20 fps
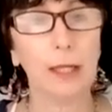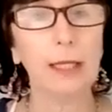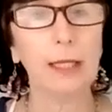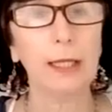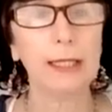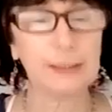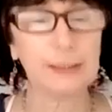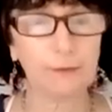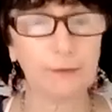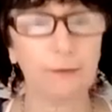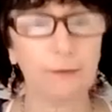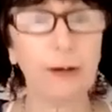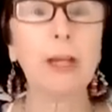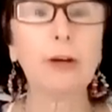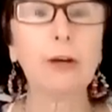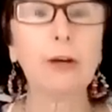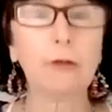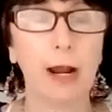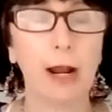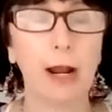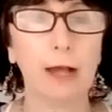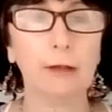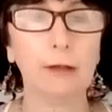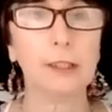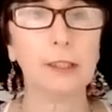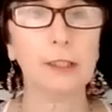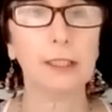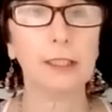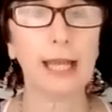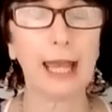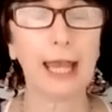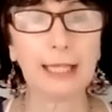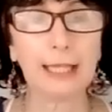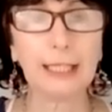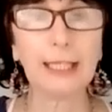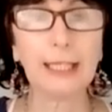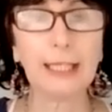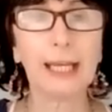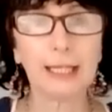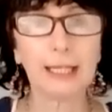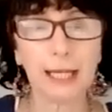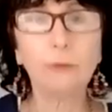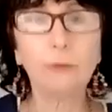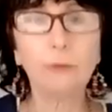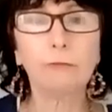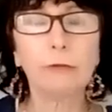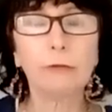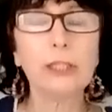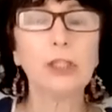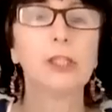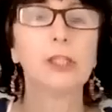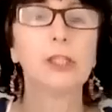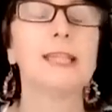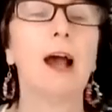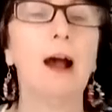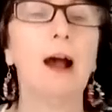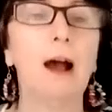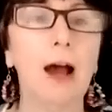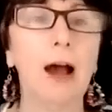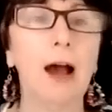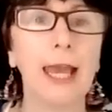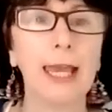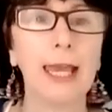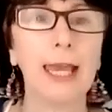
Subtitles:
He's very grounded, and yet he reaches high.